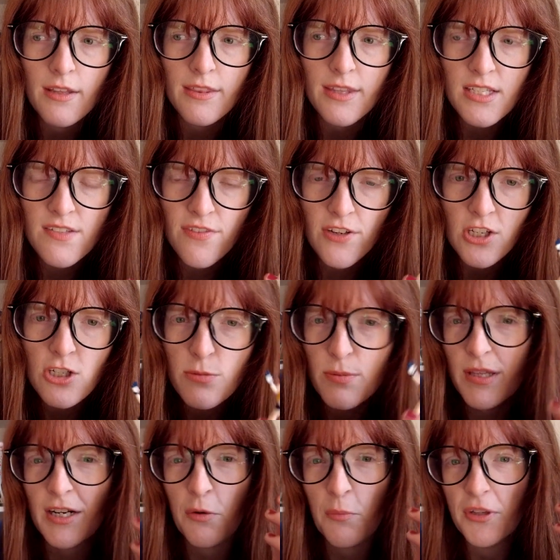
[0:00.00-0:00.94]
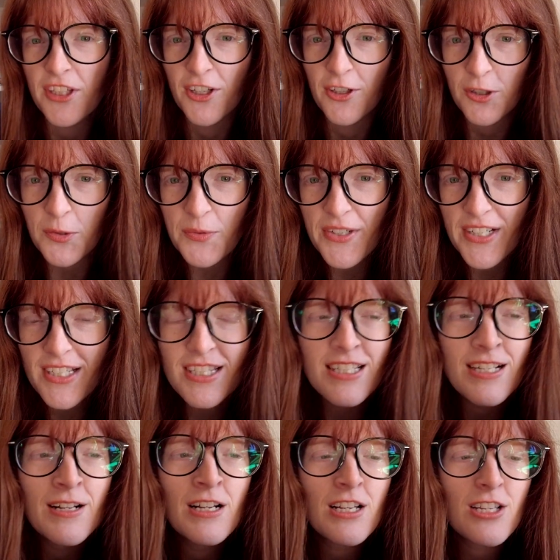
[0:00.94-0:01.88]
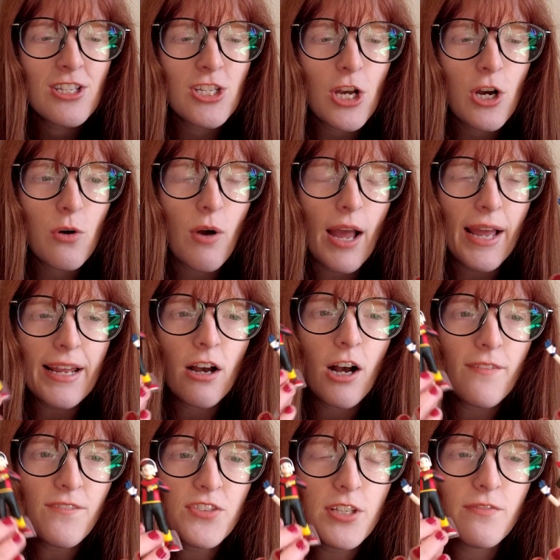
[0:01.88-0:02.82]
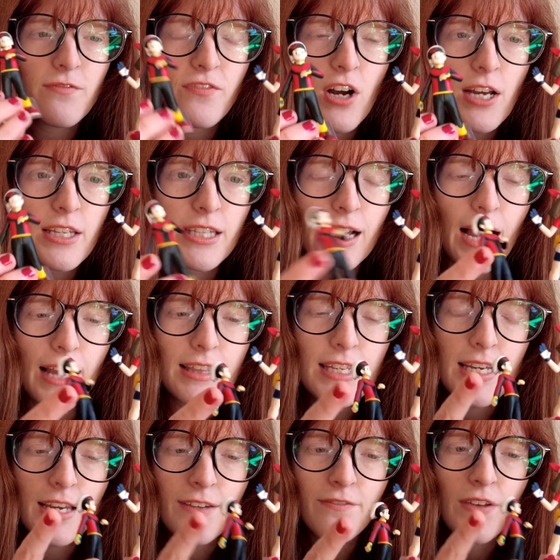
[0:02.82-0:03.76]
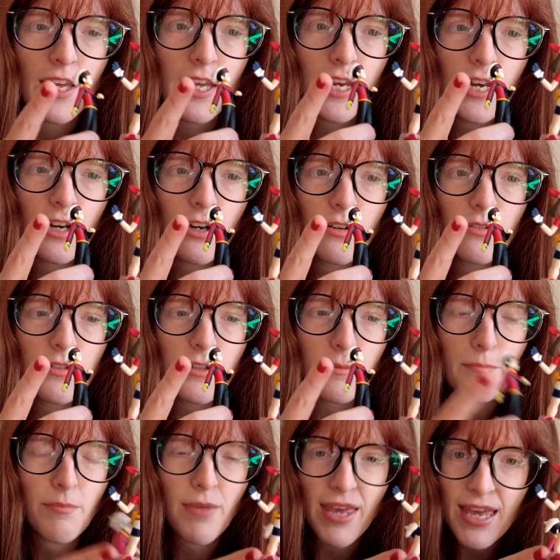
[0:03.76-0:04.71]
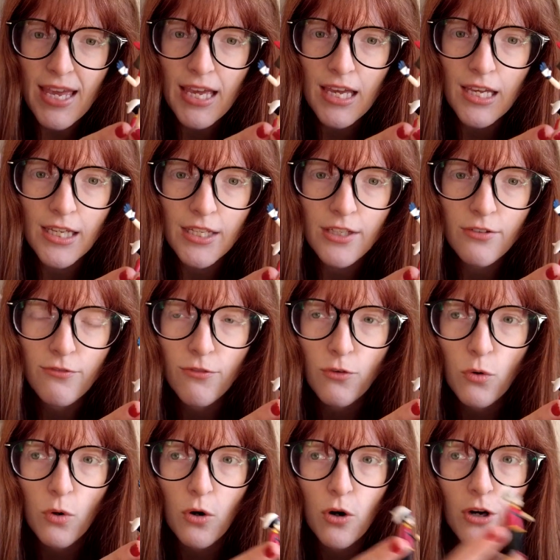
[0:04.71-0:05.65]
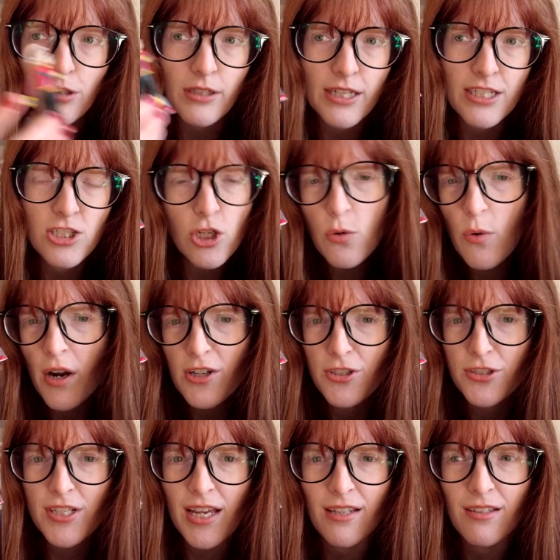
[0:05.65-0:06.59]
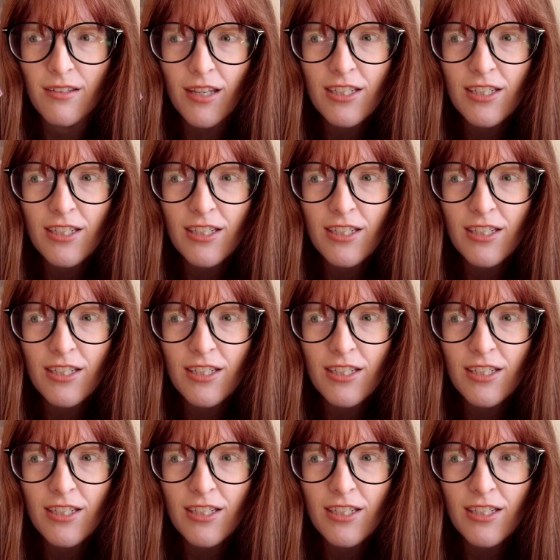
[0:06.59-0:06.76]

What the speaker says: these figures, but they don't want the girl ones. So I often find, like I think I found May for like 200 yen,